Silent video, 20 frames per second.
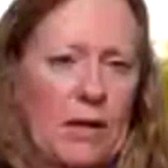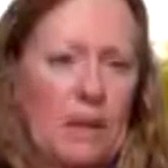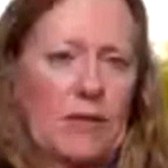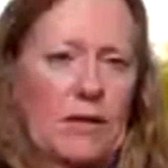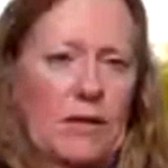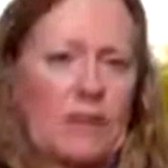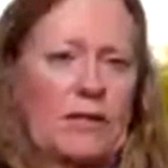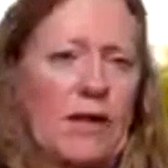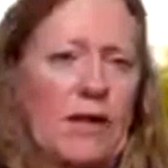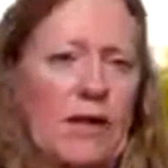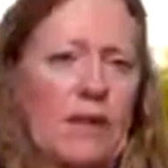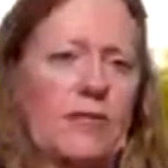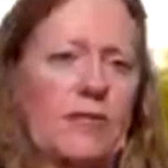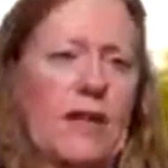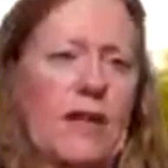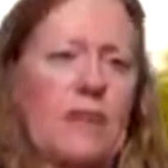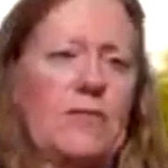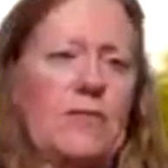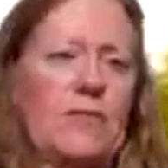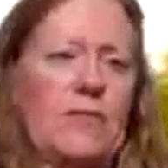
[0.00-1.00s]
on the time
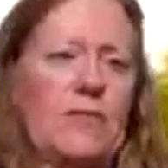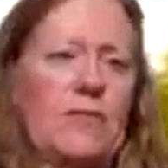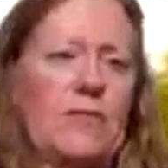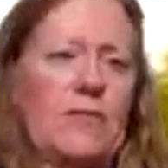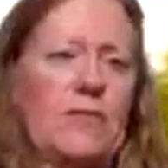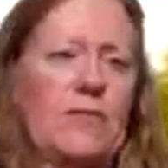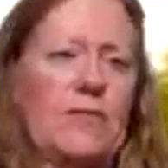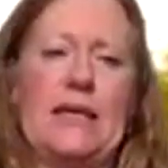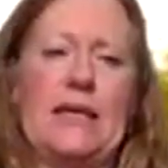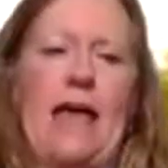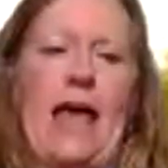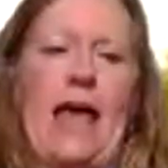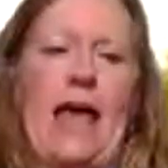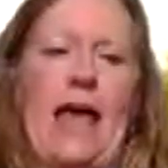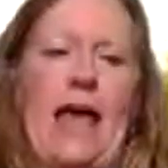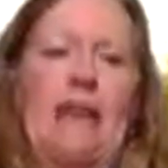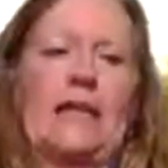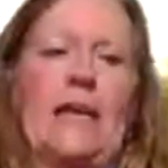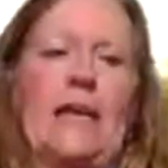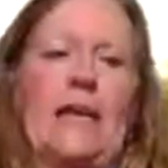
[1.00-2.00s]
frame. The
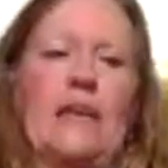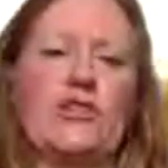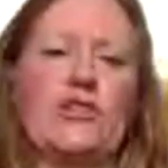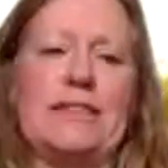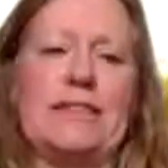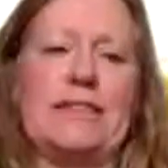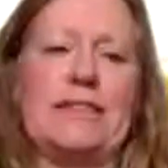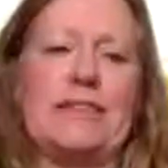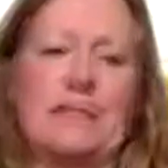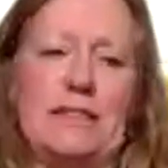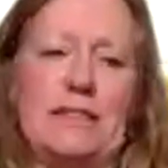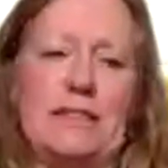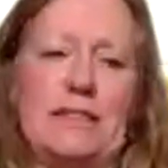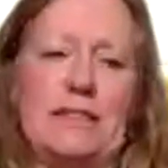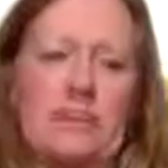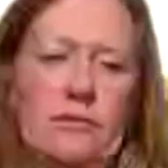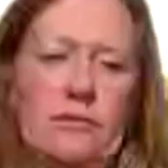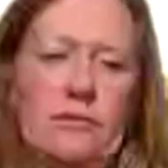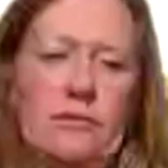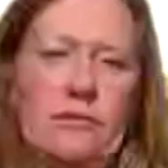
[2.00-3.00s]
application
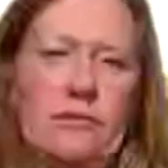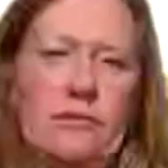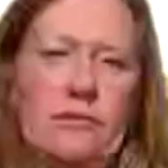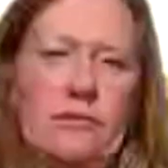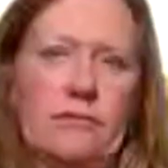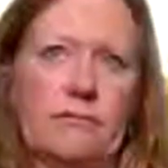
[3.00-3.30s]
conditions.